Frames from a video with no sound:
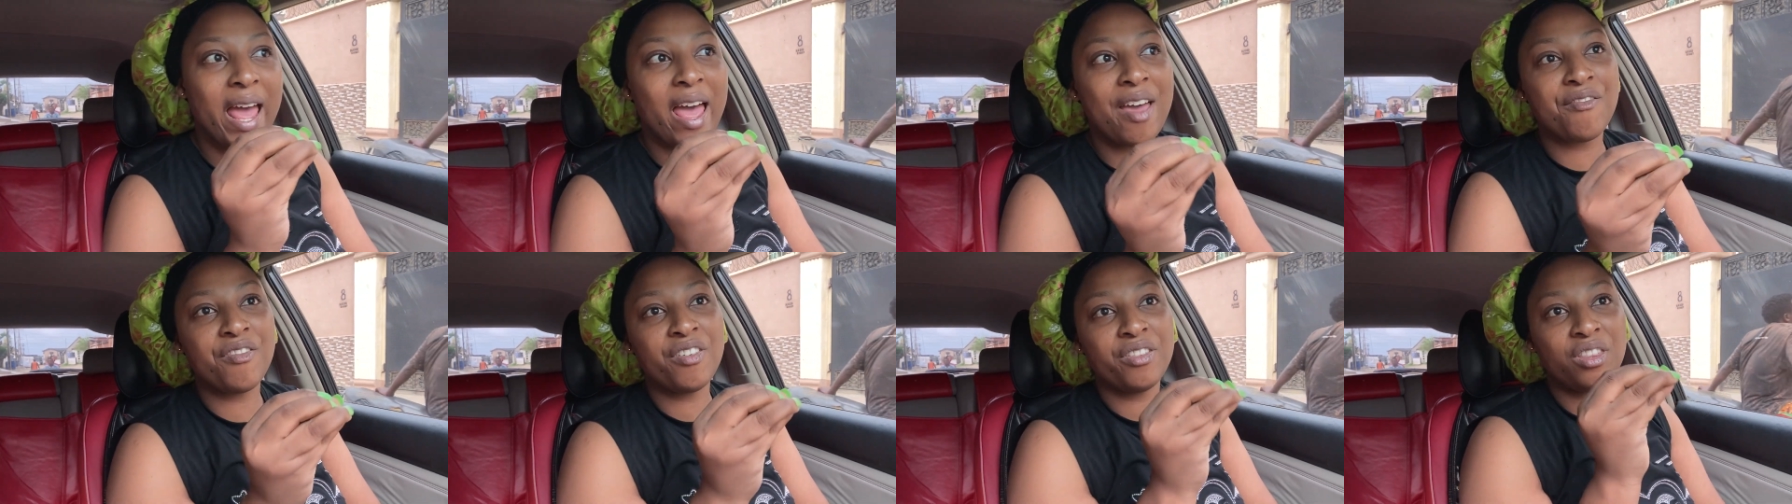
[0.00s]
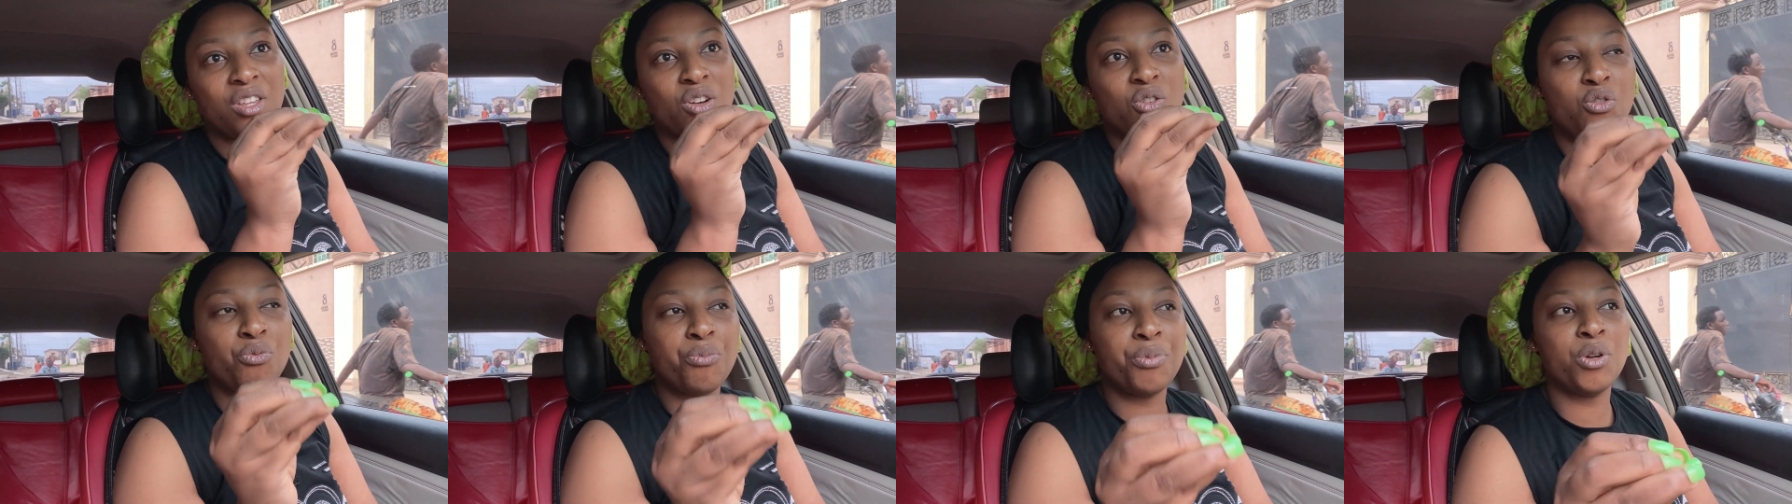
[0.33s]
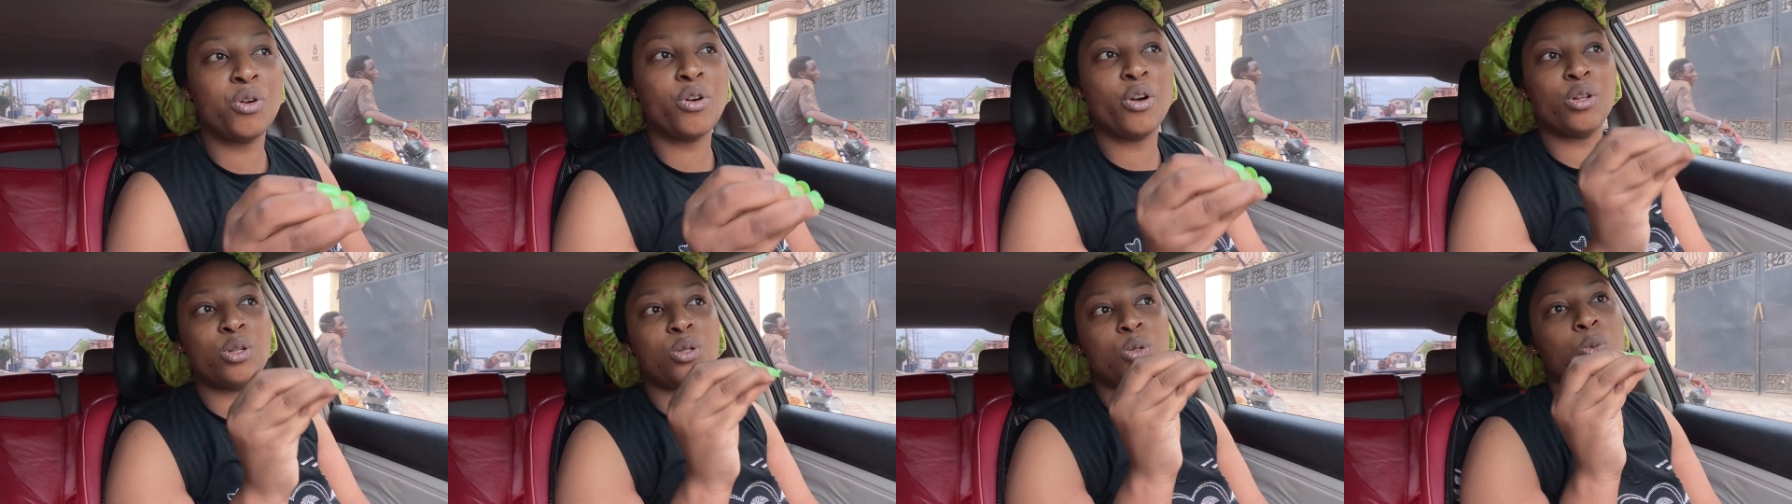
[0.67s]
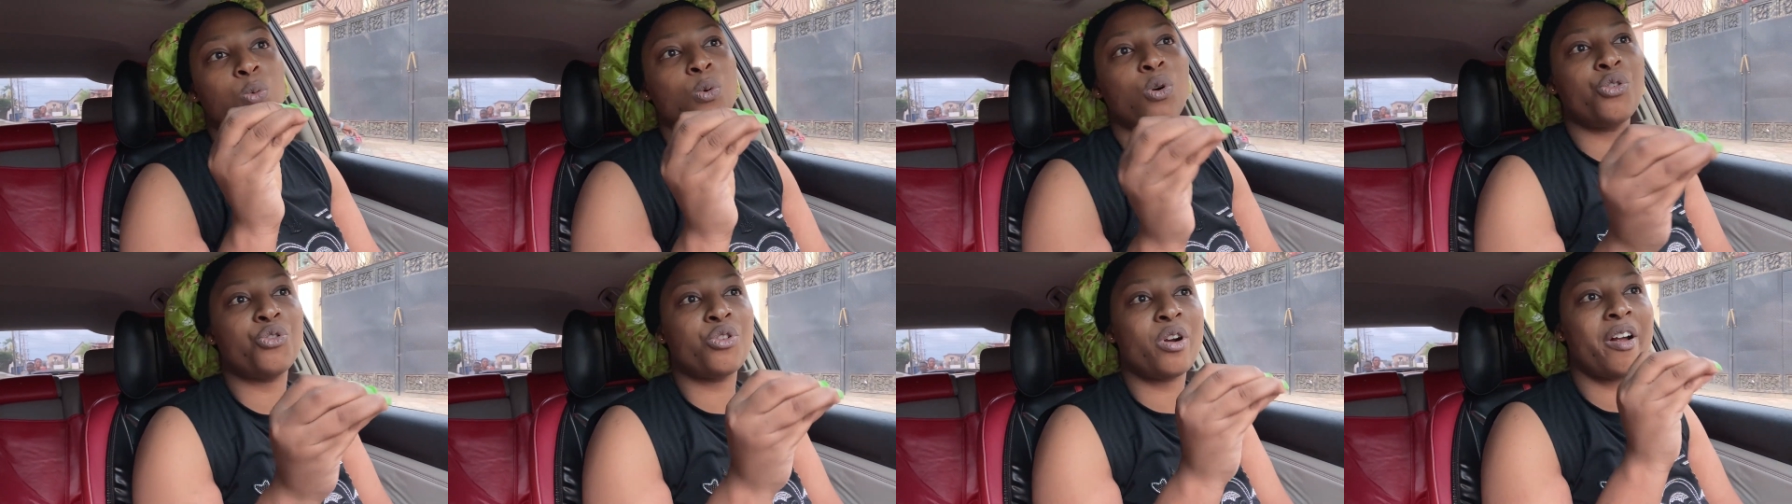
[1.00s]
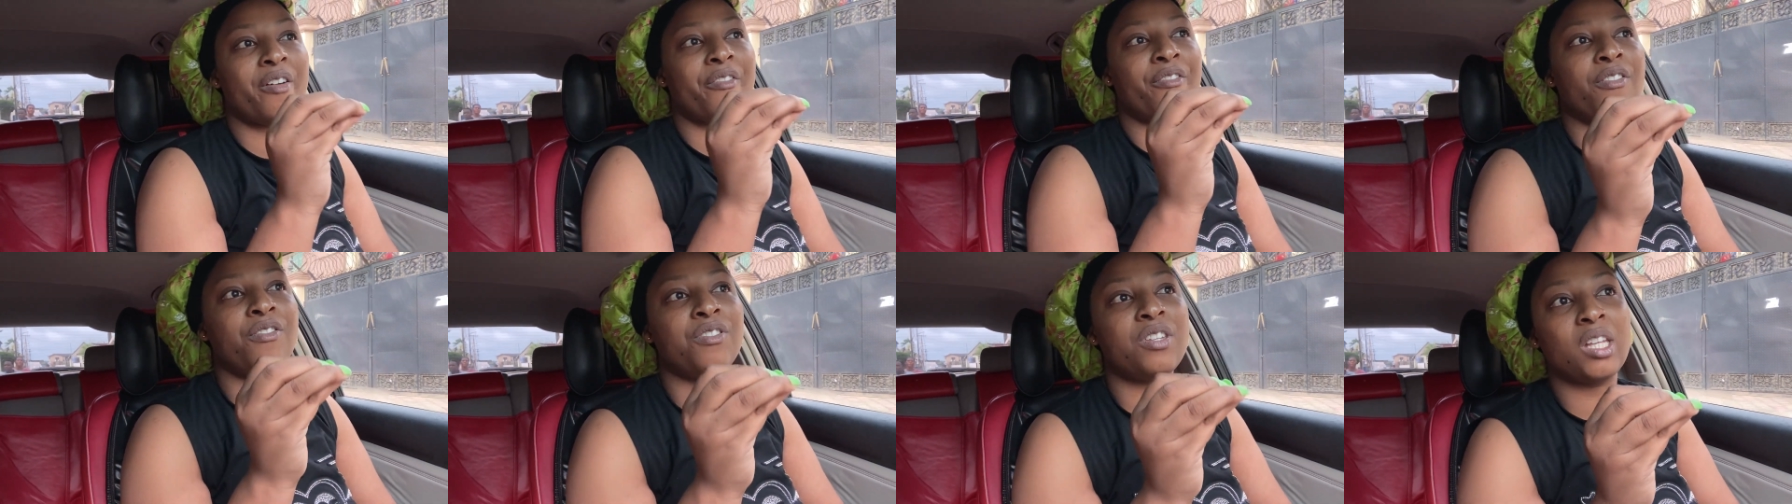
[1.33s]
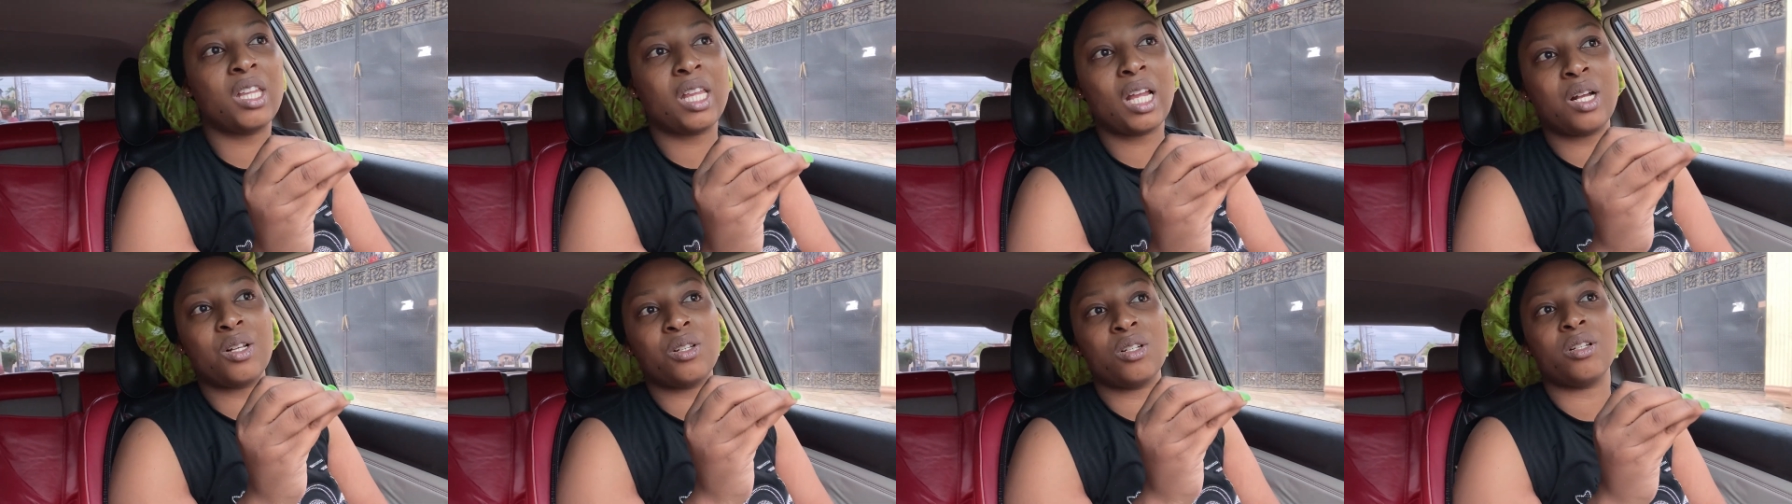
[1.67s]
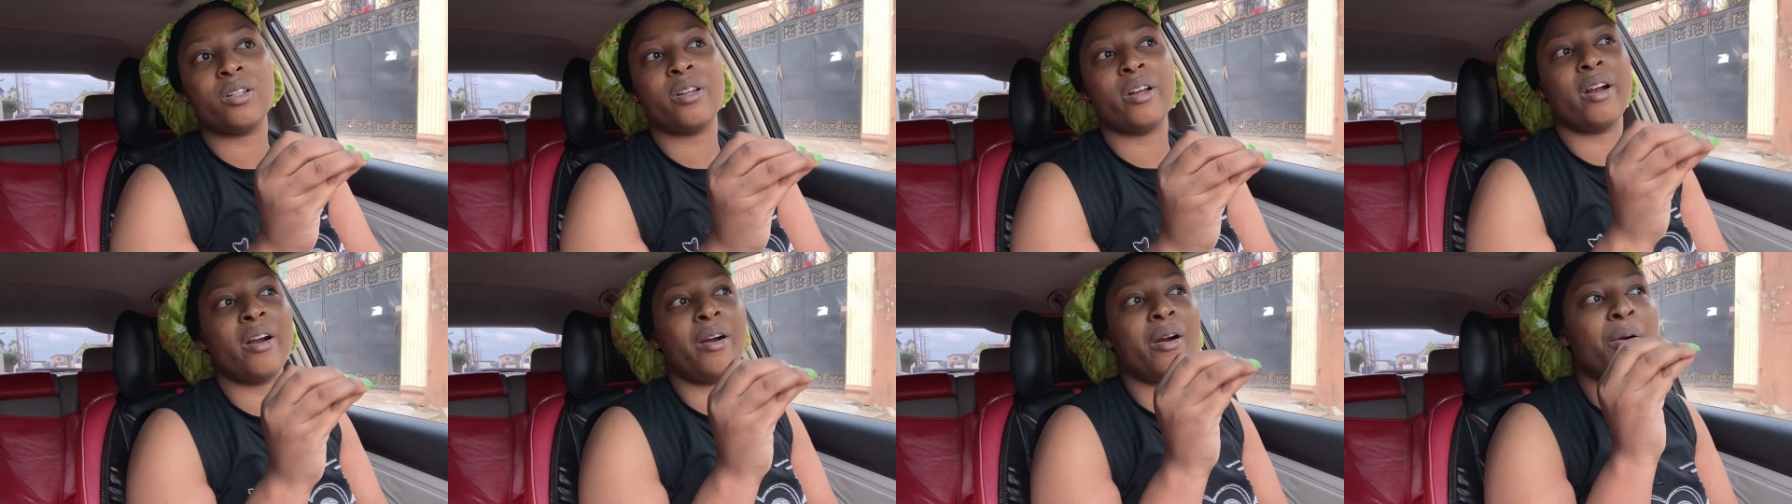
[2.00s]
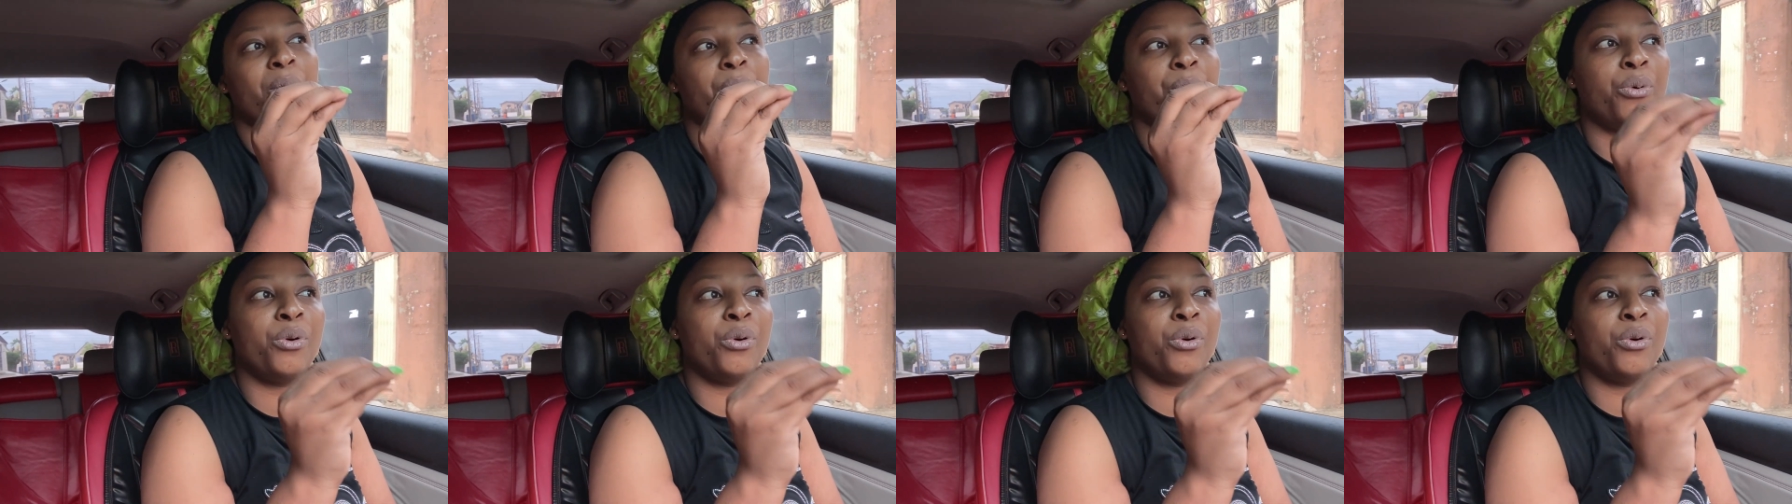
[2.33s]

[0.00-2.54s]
everything will be going to 150,000 naira